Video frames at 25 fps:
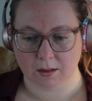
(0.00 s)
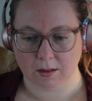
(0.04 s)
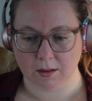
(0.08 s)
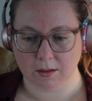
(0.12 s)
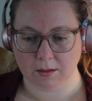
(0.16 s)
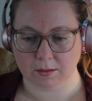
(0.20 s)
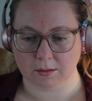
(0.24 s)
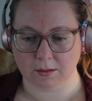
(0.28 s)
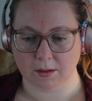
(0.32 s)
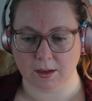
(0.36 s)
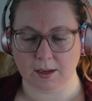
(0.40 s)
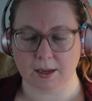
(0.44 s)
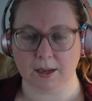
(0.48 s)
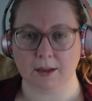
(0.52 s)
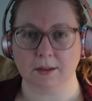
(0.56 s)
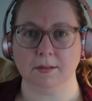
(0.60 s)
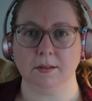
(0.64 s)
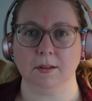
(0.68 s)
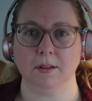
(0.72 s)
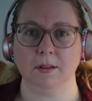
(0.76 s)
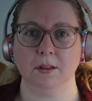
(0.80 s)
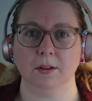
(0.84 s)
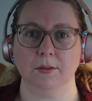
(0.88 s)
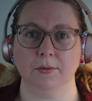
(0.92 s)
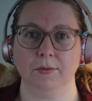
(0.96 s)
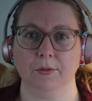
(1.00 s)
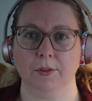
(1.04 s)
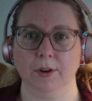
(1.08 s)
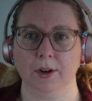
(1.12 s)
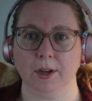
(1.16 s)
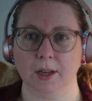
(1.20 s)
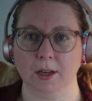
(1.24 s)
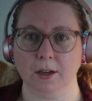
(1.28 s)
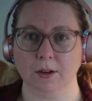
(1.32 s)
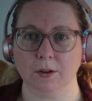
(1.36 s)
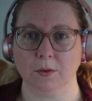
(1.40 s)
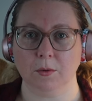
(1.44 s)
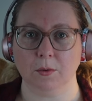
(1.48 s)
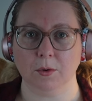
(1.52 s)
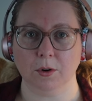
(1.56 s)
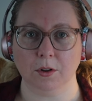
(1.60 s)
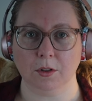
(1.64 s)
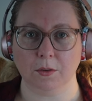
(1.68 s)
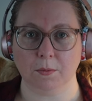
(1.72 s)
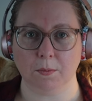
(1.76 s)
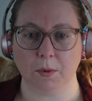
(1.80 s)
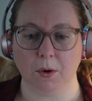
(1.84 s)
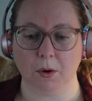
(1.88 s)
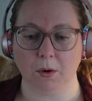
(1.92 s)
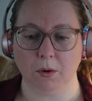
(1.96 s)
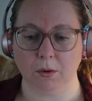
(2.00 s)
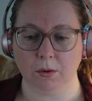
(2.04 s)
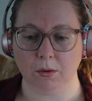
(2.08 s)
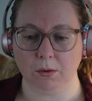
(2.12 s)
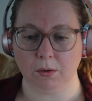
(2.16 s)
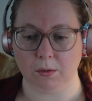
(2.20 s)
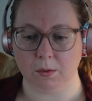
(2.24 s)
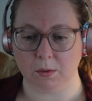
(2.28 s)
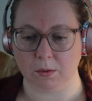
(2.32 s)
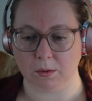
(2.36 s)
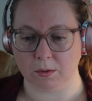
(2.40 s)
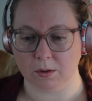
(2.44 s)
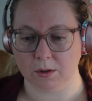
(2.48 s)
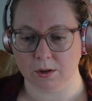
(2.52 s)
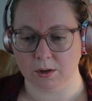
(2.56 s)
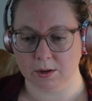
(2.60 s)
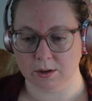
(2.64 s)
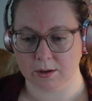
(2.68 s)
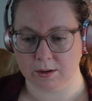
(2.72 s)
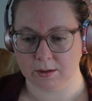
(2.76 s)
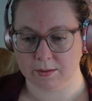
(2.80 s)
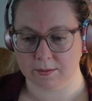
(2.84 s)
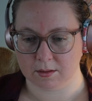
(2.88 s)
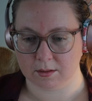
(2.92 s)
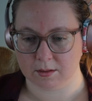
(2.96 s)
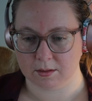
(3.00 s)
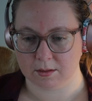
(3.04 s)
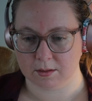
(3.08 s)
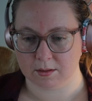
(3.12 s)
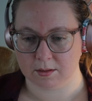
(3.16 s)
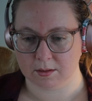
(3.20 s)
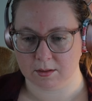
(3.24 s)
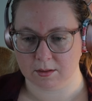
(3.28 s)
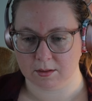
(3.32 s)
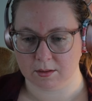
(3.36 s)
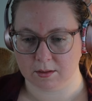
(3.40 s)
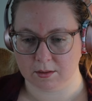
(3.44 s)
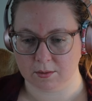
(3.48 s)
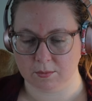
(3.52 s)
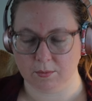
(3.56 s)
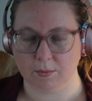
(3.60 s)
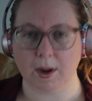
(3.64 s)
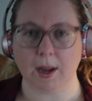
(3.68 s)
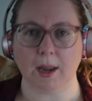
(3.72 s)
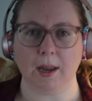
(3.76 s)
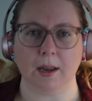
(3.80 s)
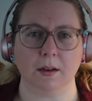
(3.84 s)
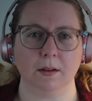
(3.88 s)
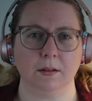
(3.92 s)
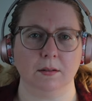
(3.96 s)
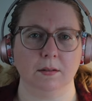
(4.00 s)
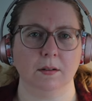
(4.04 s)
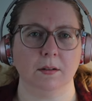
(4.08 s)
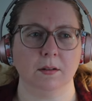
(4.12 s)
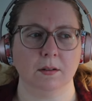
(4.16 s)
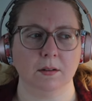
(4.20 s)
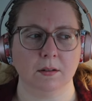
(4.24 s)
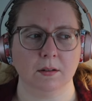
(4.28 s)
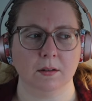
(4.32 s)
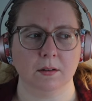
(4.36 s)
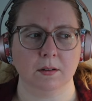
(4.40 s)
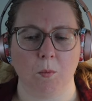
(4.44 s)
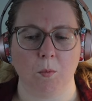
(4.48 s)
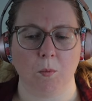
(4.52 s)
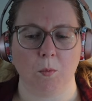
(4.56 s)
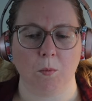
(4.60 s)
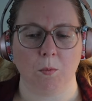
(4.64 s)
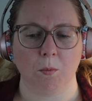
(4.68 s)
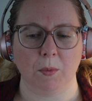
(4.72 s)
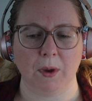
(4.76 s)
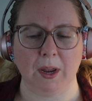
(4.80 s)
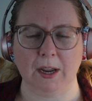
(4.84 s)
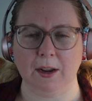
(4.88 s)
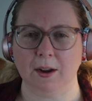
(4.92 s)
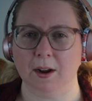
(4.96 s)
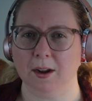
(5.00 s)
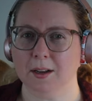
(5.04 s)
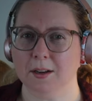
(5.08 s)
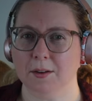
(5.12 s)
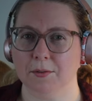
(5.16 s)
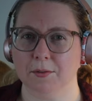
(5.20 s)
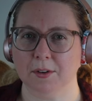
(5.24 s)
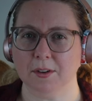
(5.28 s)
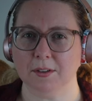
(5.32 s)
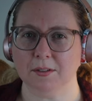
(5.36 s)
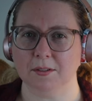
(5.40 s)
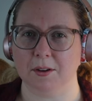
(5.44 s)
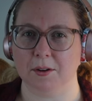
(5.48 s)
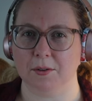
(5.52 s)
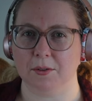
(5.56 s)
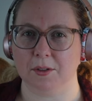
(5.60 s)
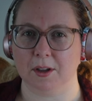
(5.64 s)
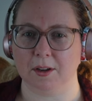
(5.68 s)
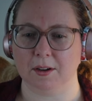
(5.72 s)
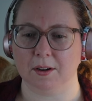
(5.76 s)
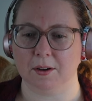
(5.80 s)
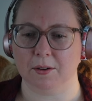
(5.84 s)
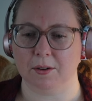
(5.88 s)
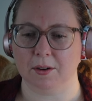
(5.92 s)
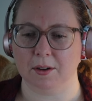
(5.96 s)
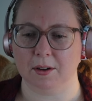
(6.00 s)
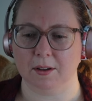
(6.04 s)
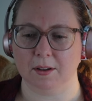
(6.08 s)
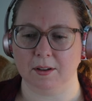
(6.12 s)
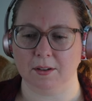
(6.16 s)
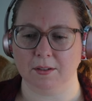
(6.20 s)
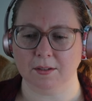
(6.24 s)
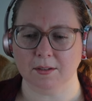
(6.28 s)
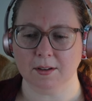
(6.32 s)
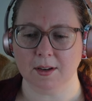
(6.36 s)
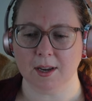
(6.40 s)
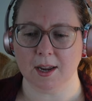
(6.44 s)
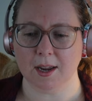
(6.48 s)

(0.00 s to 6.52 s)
Looks like he's in the freaking North Pole. Wait, he kind of is near that area, isn't